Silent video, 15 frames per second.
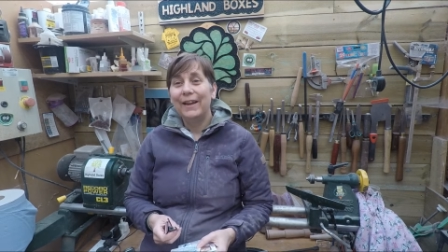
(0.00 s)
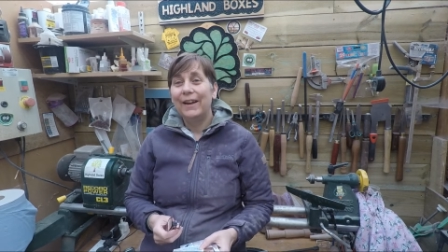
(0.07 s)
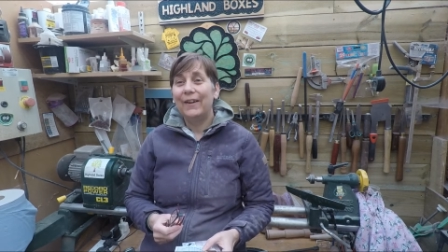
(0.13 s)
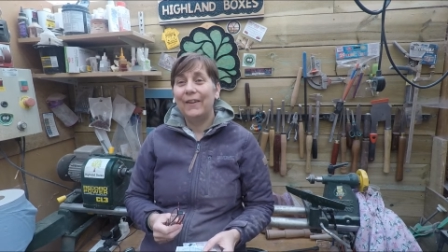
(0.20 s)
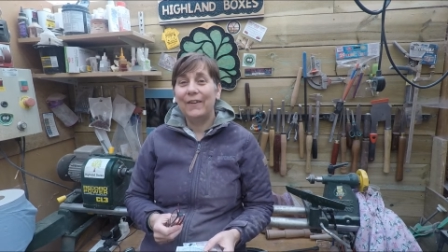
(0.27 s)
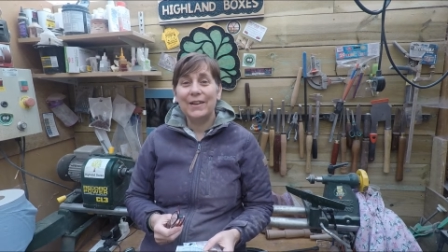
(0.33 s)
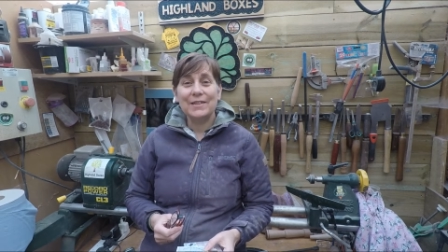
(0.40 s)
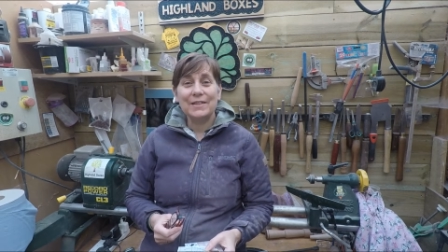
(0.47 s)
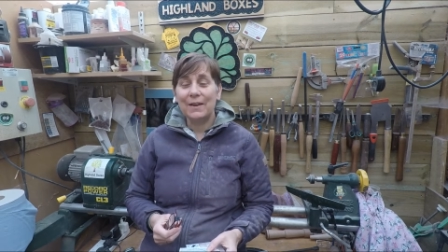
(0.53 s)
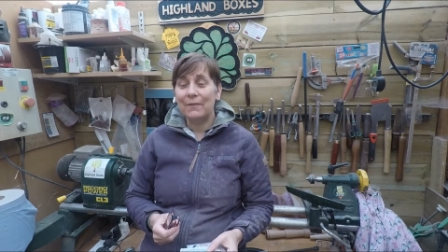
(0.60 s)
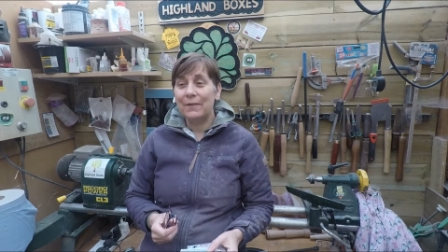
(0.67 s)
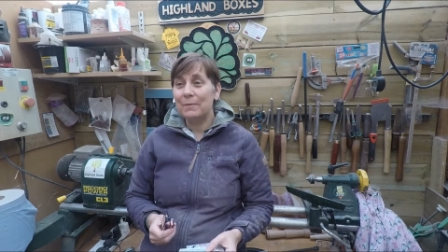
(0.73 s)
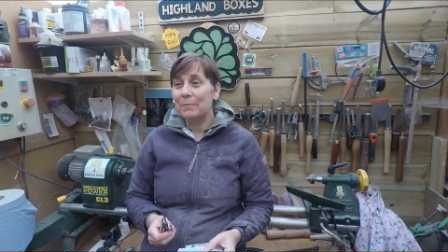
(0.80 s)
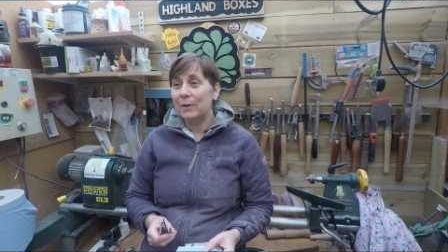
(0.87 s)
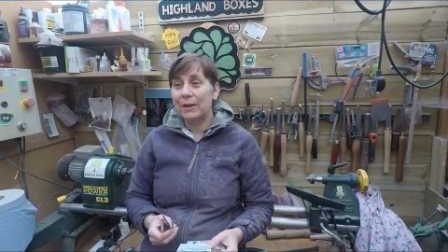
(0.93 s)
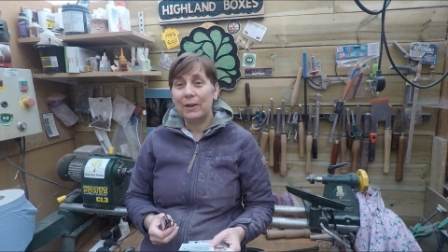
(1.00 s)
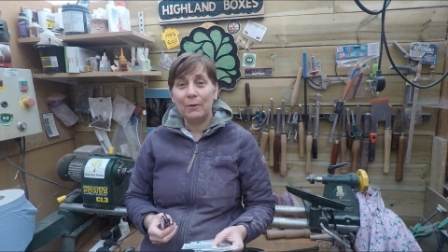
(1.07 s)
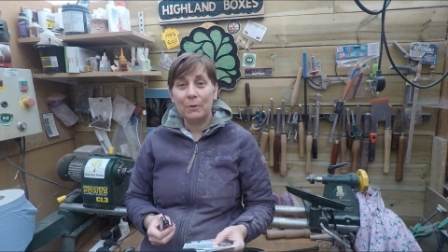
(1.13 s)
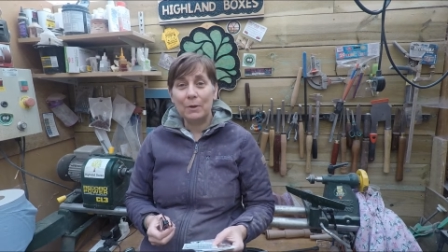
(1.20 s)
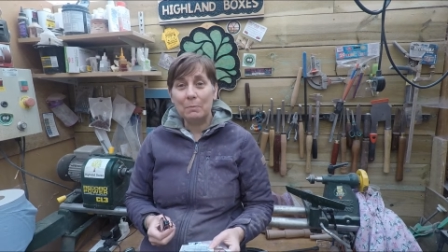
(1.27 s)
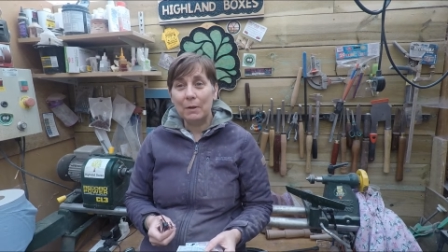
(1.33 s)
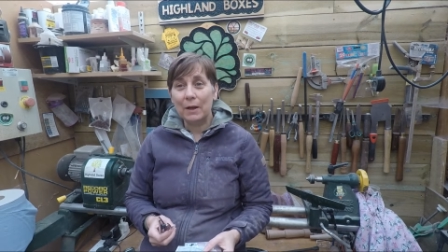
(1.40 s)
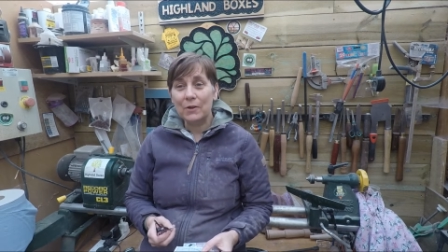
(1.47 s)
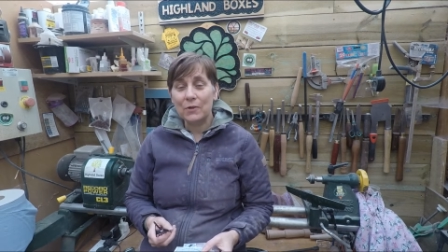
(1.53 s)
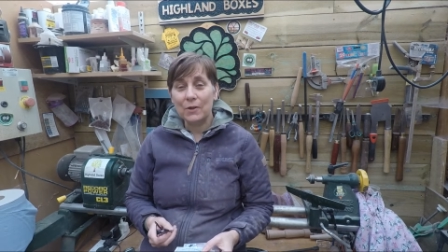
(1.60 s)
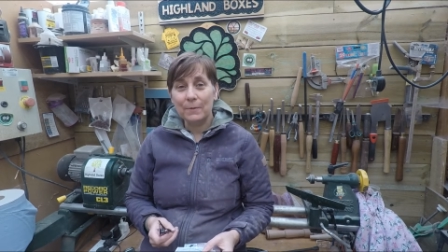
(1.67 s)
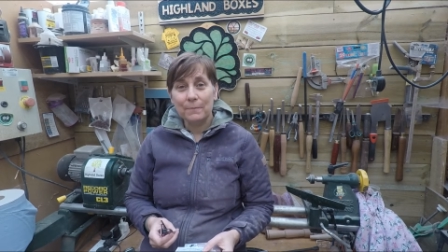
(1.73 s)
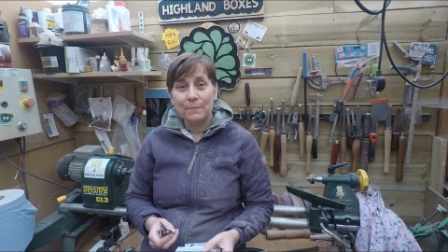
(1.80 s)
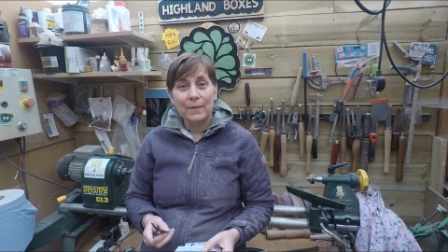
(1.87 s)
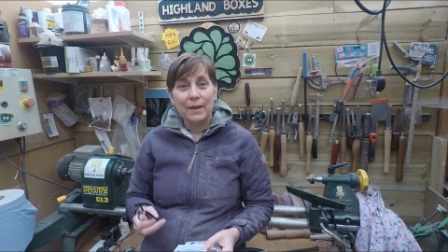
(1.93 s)
Well, that's definitely my guilty pleasure.
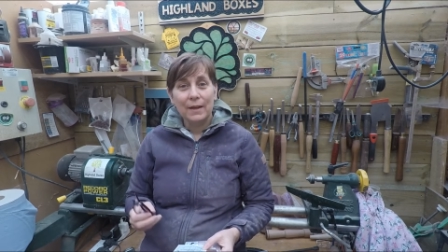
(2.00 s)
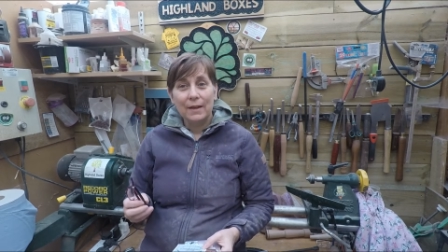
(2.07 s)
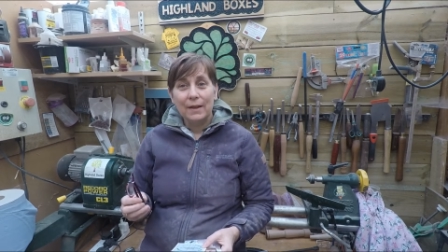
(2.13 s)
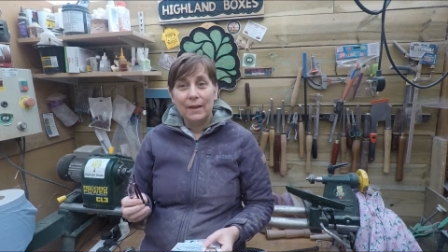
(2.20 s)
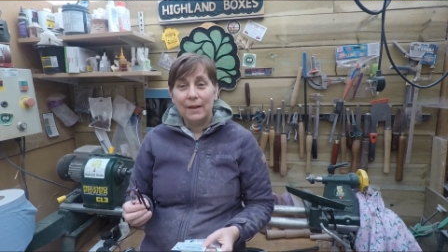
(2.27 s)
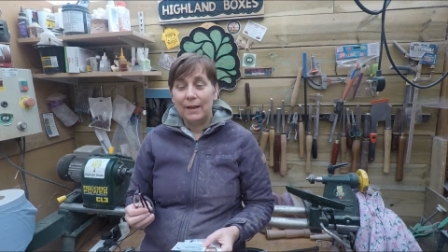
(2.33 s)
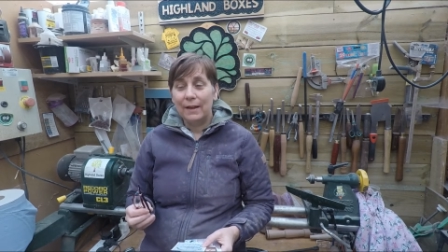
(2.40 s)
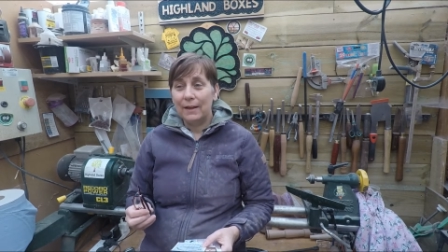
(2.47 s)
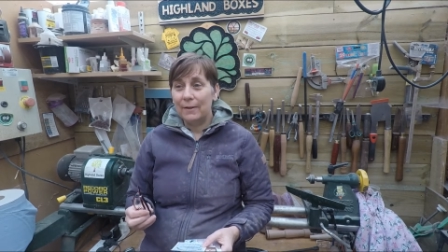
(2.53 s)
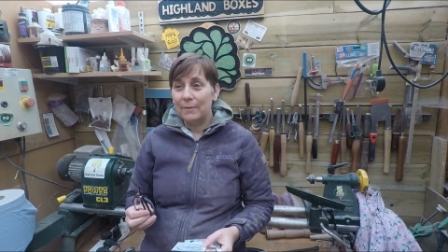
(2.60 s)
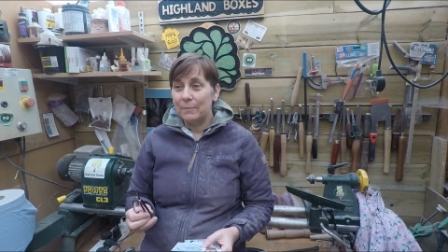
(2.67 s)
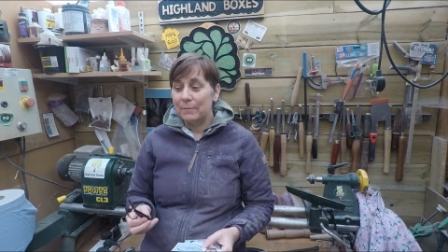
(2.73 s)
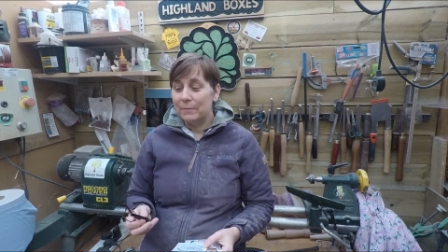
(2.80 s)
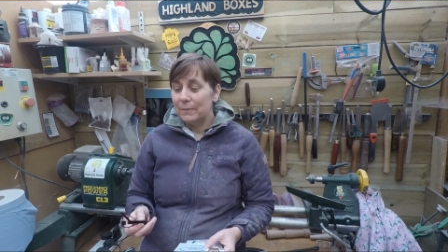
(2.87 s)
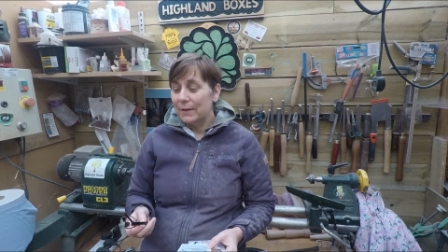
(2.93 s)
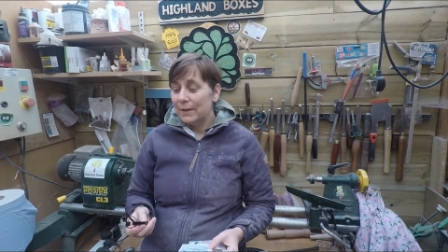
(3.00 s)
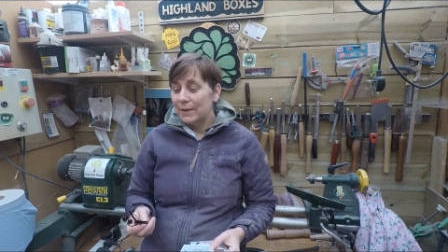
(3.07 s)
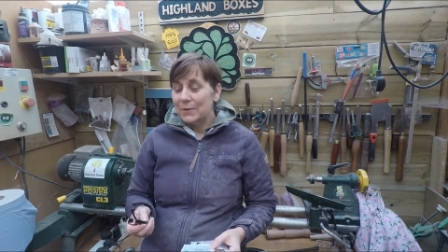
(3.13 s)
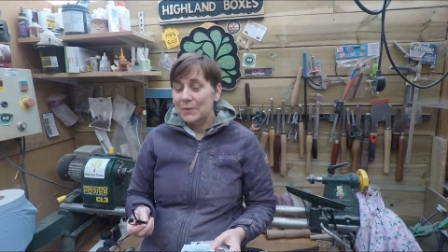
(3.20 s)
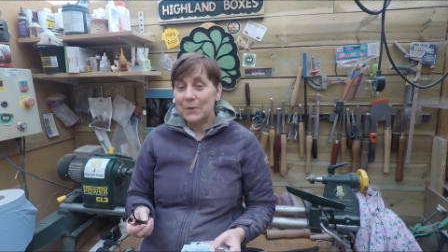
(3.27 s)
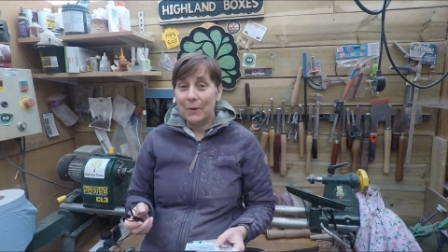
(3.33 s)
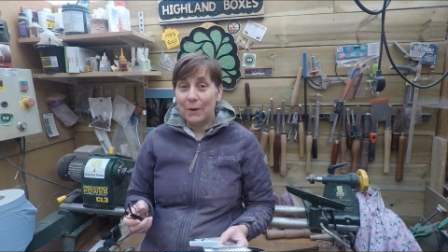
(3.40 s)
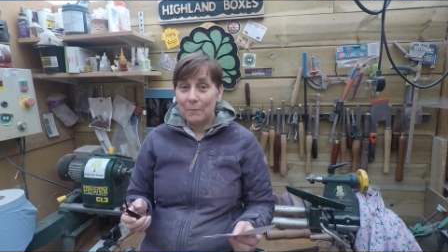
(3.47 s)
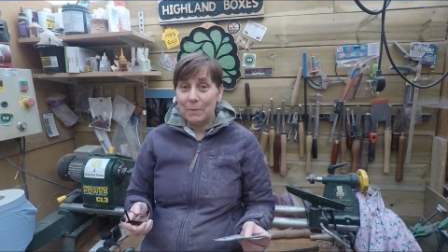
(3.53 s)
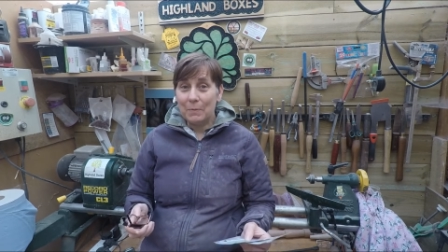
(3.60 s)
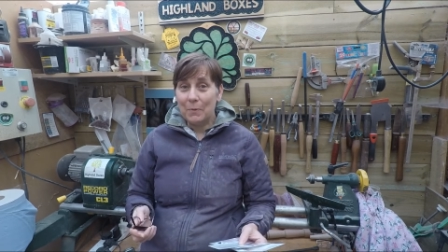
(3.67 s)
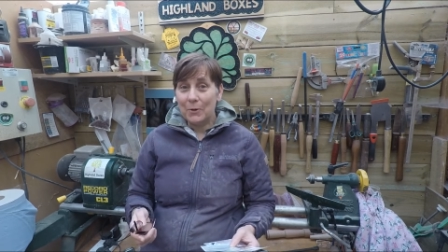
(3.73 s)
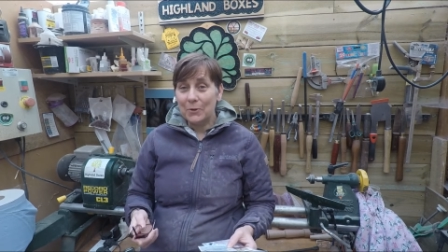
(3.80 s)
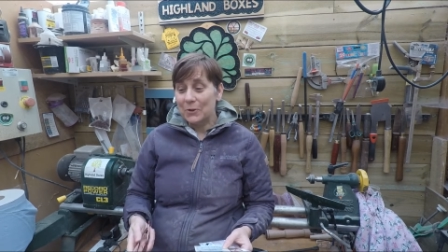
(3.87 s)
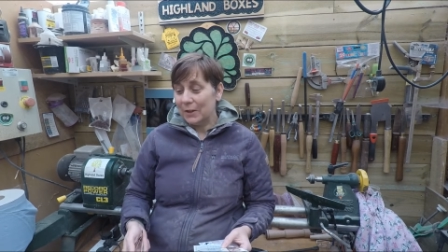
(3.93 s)
So I've been
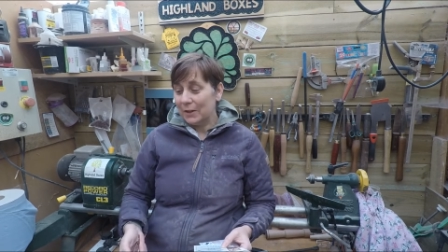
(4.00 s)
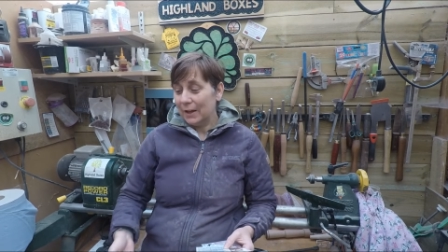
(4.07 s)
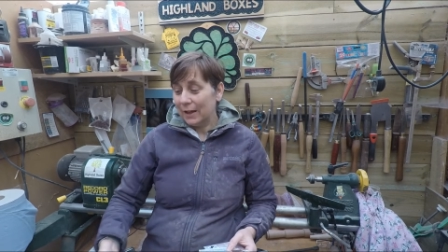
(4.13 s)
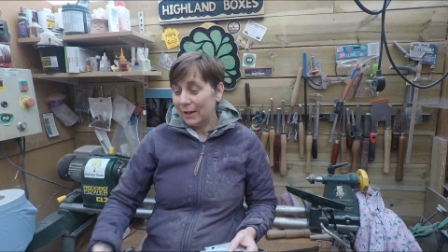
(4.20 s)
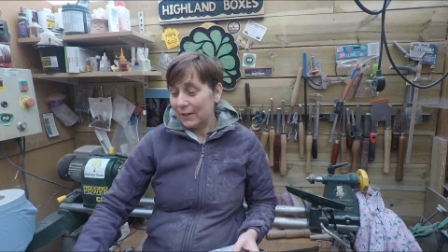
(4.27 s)
watching that,